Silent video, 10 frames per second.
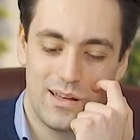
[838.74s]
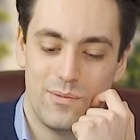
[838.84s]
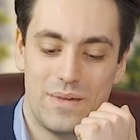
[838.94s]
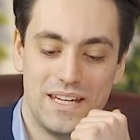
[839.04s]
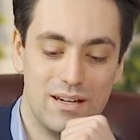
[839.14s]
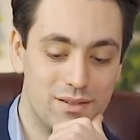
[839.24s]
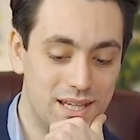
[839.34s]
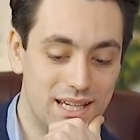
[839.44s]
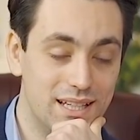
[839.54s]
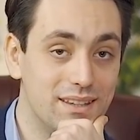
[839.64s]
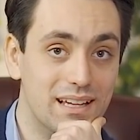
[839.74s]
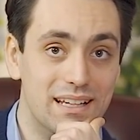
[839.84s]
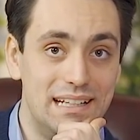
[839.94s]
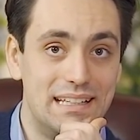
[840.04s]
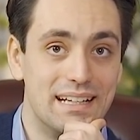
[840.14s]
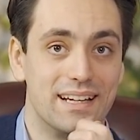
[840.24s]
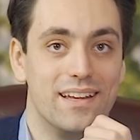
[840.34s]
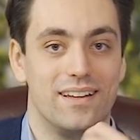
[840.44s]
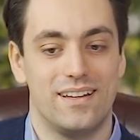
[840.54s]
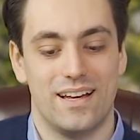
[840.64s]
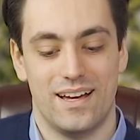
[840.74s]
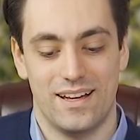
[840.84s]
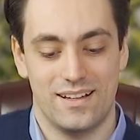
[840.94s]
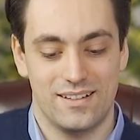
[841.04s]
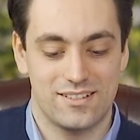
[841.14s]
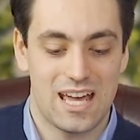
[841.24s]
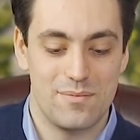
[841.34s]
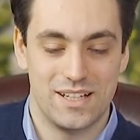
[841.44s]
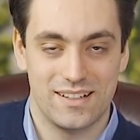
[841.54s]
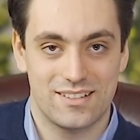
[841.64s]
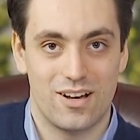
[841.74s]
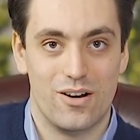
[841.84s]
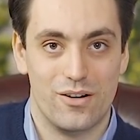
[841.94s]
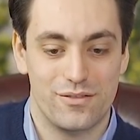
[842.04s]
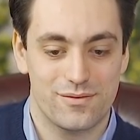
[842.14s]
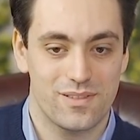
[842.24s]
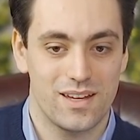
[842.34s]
many of the leading skeptics of